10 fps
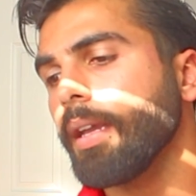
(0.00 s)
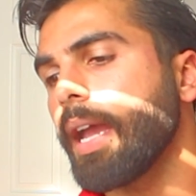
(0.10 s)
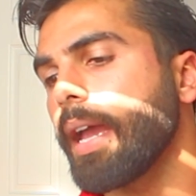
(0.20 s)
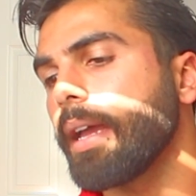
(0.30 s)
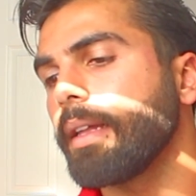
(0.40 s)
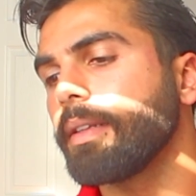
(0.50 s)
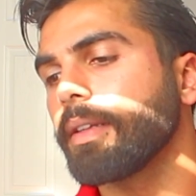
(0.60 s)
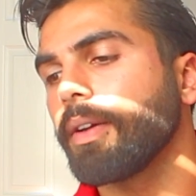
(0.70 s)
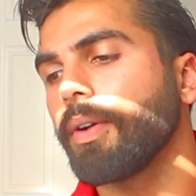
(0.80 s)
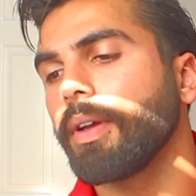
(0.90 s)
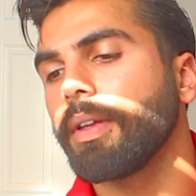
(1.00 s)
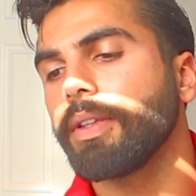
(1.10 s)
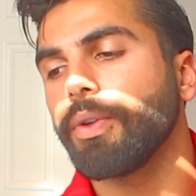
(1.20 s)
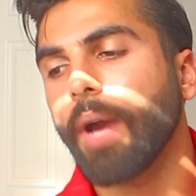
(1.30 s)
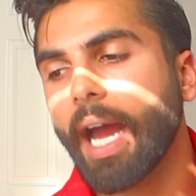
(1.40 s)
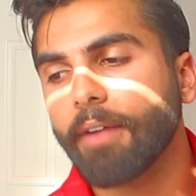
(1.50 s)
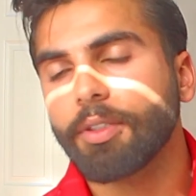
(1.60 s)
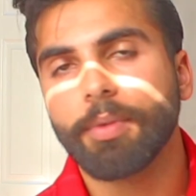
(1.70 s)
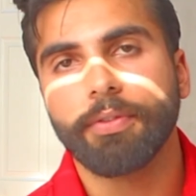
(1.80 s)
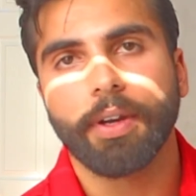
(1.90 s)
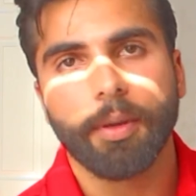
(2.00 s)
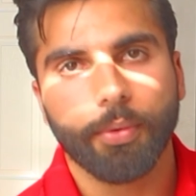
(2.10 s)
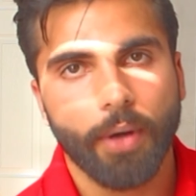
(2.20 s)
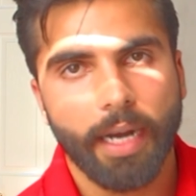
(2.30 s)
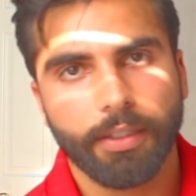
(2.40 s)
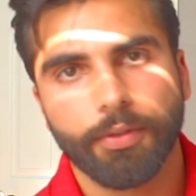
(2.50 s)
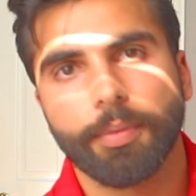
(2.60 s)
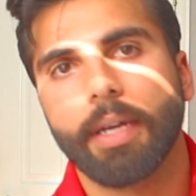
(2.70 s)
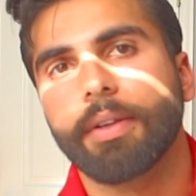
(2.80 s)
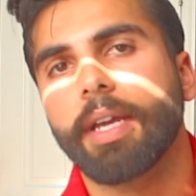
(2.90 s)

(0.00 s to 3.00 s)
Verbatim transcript: And you have to be very proactive about it.